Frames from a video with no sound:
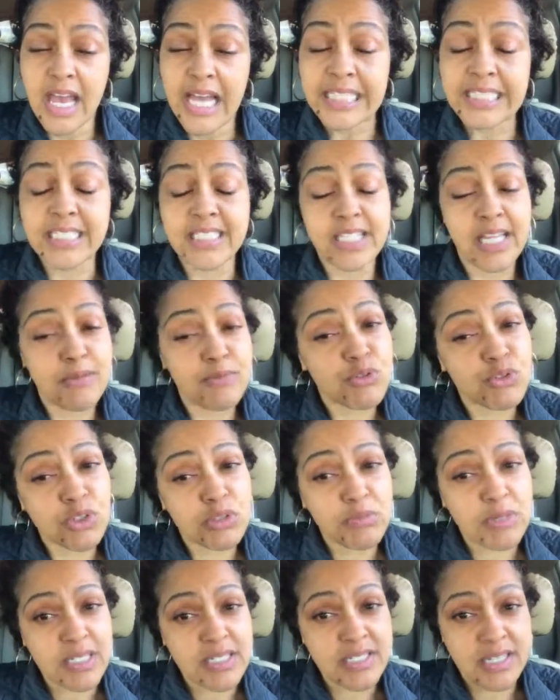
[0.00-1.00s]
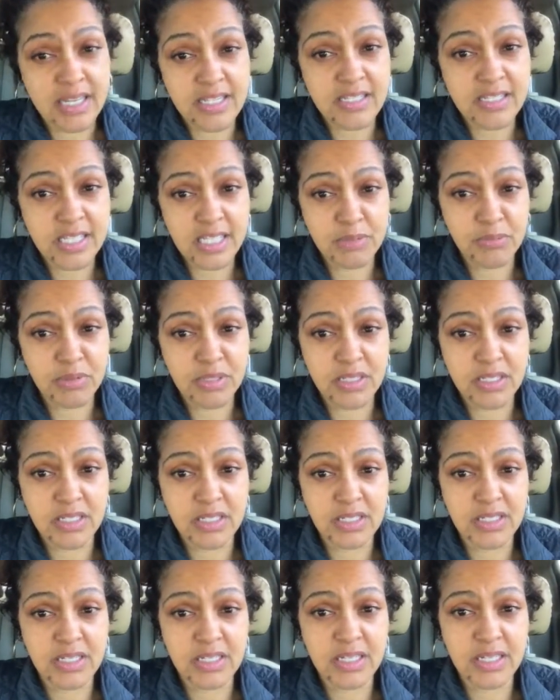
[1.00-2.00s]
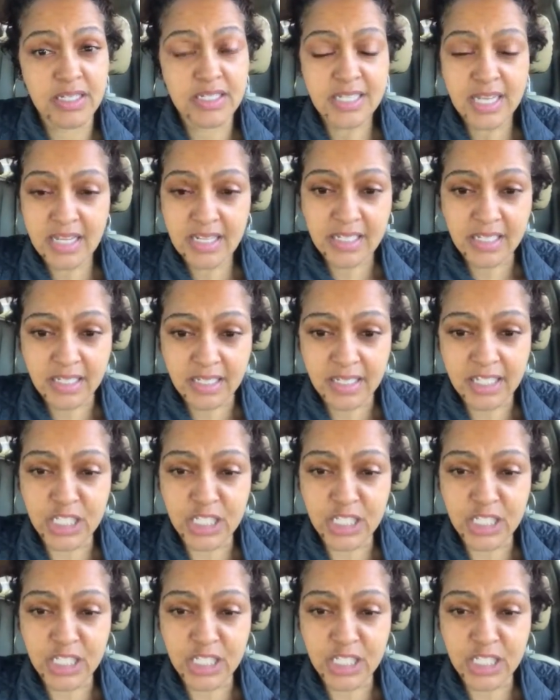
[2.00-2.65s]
It's the same school my son's gonna be attending.